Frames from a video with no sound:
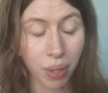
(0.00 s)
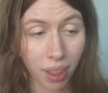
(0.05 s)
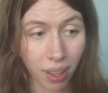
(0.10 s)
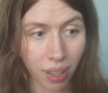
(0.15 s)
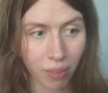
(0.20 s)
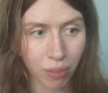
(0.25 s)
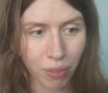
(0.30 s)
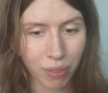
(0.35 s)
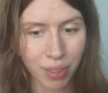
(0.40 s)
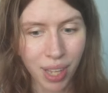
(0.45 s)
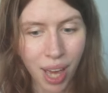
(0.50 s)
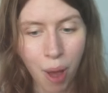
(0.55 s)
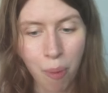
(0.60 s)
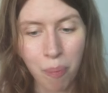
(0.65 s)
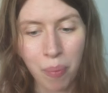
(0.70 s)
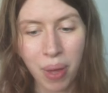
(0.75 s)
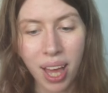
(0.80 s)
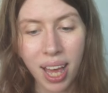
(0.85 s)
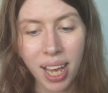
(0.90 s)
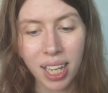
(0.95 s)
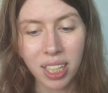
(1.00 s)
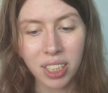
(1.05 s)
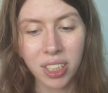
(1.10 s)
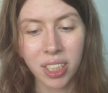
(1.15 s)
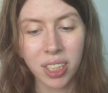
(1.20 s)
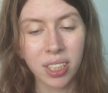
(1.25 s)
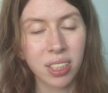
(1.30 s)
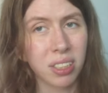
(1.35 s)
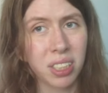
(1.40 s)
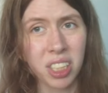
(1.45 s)
my love of them,
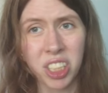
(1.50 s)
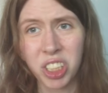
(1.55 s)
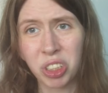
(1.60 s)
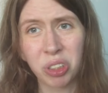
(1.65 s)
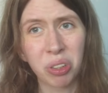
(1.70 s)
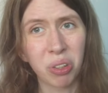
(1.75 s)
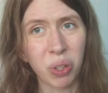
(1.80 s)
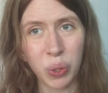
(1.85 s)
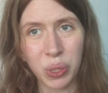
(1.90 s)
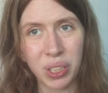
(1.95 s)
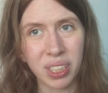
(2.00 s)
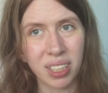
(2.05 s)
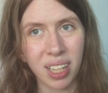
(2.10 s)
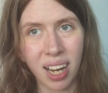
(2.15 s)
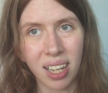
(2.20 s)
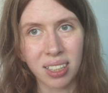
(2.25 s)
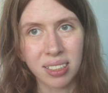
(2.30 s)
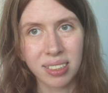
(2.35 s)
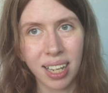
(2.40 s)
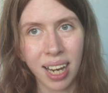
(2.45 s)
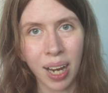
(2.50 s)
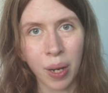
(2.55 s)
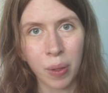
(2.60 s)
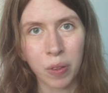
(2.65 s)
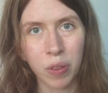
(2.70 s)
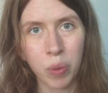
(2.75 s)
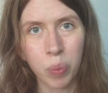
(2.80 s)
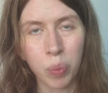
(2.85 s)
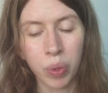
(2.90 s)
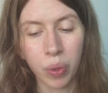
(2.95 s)
she should cut that out
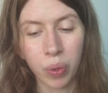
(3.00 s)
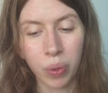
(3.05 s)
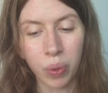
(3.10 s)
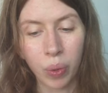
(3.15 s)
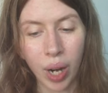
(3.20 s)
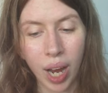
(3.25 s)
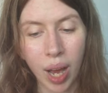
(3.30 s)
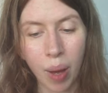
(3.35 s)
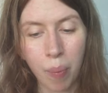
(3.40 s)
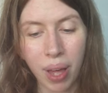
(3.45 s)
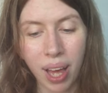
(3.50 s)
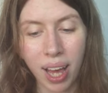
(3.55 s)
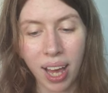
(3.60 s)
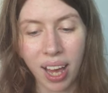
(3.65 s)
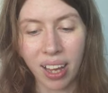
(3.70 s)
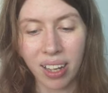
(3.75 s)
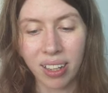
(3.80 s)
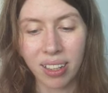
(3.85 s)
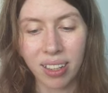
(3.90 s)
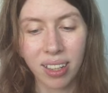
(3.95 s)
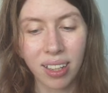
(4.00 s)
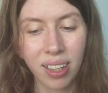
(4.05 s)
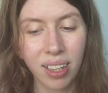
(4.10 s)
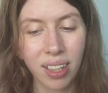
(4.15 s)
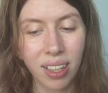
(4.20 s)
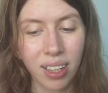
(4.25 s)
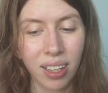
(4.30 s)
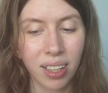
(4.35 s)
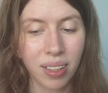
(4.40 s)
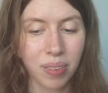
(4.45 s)
of the program. And
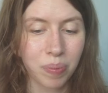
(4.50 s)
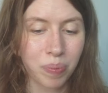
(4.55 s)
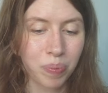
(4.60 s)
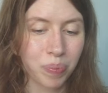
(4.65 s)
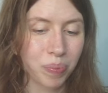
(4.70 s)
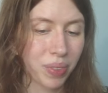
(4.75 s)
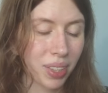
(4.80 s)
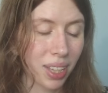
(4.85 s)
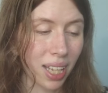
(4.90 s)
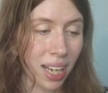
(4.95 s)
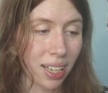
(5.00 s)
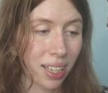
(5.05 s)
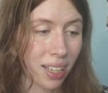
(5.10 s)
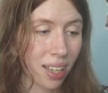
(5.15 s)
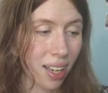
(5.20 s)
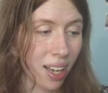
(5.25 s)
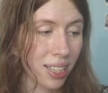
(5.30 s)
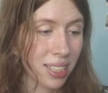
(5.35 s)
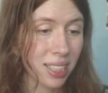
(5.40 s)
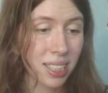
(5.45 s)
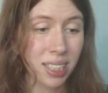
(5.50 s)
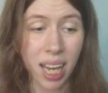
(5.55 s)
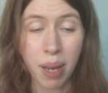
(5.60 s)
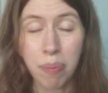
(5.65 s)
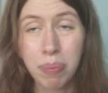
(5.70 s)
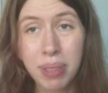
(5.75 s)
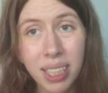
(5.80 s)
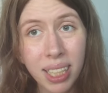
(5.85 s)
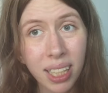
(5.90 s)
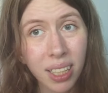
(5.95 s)
like, a
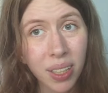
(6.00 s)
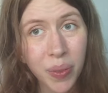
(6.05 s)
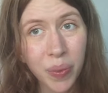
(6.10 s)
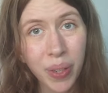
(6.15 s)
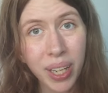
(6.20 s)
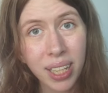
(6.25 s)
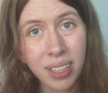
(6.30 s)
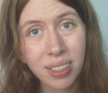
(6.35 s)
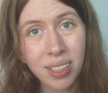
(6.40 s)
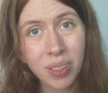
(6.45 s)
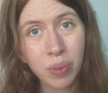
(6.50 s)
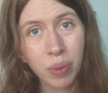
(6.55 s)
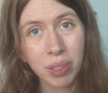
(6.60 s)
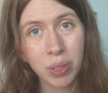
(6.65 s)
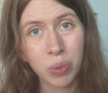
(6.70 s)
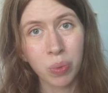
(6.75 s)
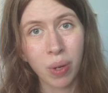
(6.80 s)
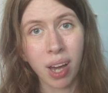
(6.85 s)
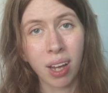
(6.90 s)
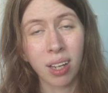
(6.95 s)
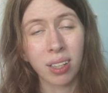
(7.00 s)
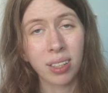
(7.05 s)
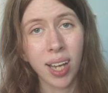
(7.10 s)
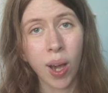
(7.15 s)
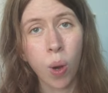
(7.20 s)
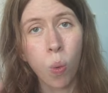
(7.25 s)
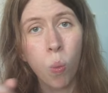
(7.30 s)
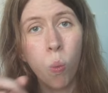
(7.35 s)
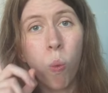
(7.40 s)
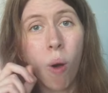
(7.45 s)
step sequence was ranked
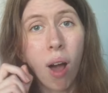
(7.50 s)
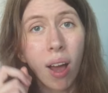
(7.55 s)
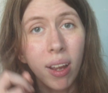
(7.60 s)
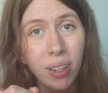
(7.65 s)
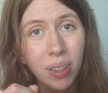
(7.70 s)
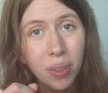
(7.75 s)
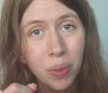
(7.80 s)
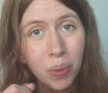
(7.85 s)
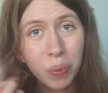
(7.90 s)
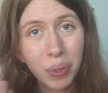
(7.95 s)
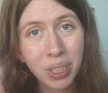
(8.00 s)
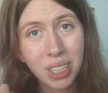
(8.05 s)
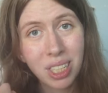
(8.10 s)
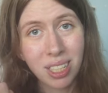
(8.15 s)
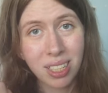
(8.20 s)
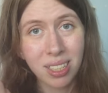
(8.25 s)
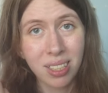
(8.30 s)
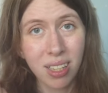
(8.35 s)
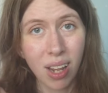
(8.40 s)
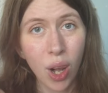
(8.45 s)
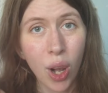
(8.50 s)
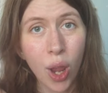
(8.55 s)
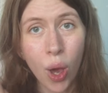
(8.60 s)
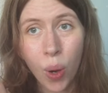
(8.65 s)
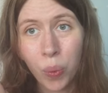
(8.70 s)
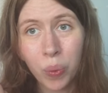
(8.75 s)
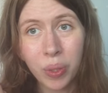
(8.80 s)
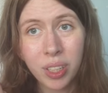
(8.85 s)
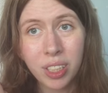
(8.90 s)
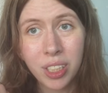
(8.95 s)
a 1, which is the
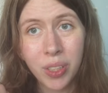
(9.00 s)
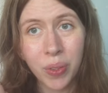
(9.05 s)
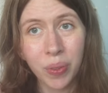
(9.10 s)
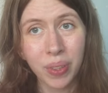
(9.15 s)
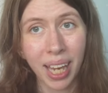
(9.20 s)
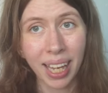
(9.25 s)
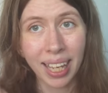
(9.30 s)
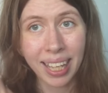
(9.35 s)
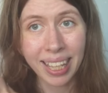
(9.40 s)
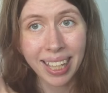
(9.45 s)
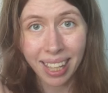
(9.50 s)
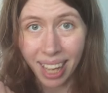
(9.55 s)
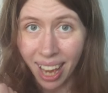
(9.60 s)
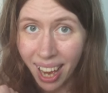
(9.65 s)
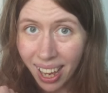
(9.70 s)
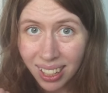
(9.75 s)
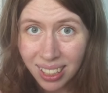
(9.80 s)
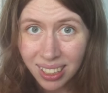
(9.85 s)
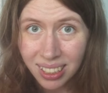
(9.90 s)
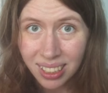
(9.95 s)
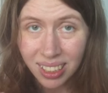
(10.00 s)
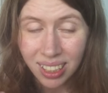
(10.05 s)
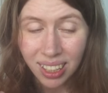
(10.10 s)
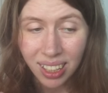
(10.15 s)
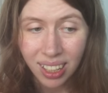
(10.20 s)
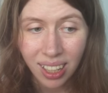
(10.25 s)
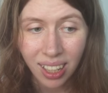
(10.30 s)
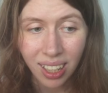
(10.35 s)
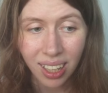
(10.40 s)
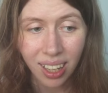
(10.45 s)
lowest you can get.
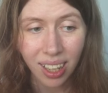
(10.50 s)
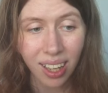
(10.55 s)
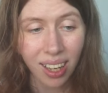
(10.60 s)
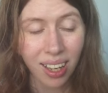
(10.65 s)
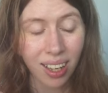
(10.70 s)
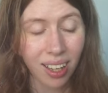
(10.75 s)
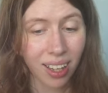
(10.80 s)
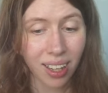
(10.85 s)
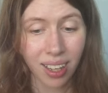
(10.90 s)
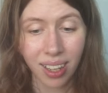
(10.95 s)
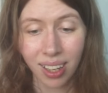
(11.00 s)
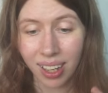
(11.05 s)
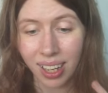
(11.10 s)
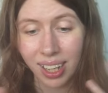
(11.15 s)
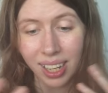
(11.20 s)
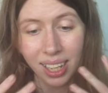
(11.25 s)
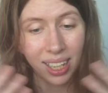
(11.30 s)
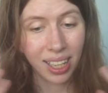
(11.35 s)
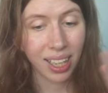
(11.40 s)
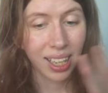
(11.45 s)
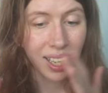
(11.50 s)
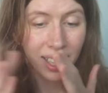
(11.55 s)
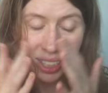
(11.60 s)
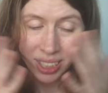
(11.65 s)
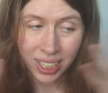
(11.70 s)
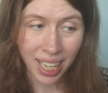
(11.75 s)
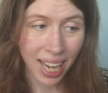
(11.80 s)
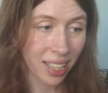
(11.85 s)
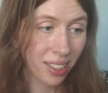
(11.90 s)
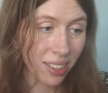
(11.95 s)

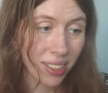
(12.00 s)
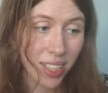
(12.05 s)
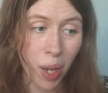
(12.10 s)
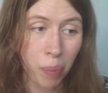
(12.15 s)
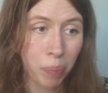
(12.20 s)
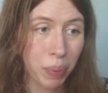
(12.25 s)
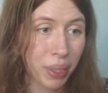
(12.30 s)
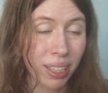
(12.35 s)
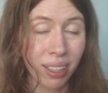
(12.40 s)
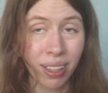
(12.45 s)
She ended up in